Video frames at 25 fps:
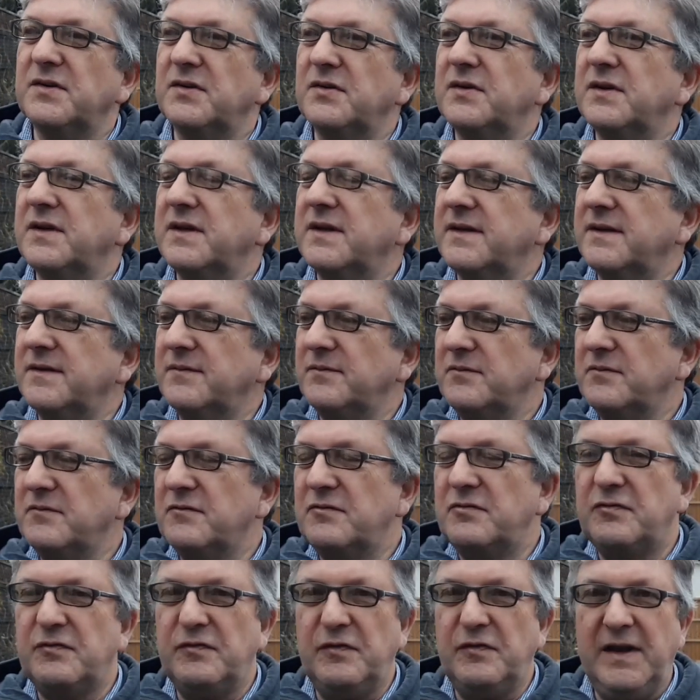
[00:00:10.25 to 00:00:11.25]
on a
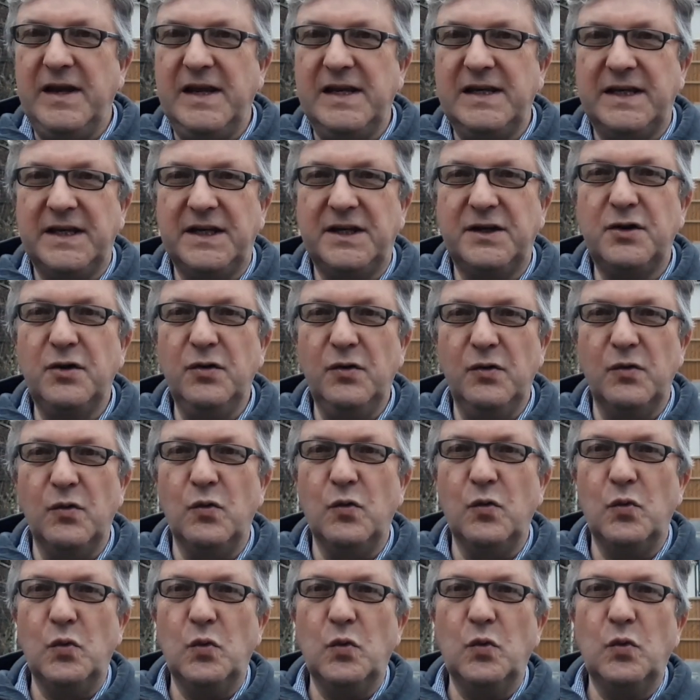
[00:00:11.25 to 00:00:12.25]
fairly
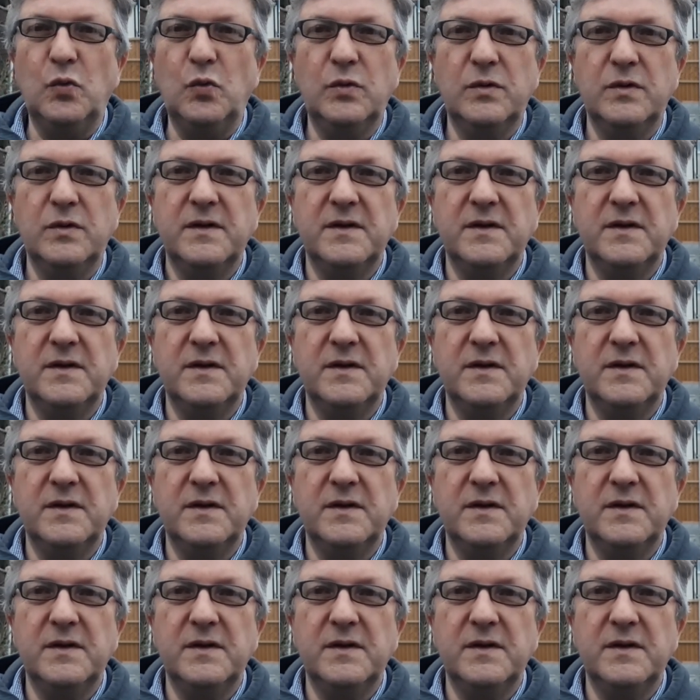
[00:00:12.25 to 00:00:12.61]
cool,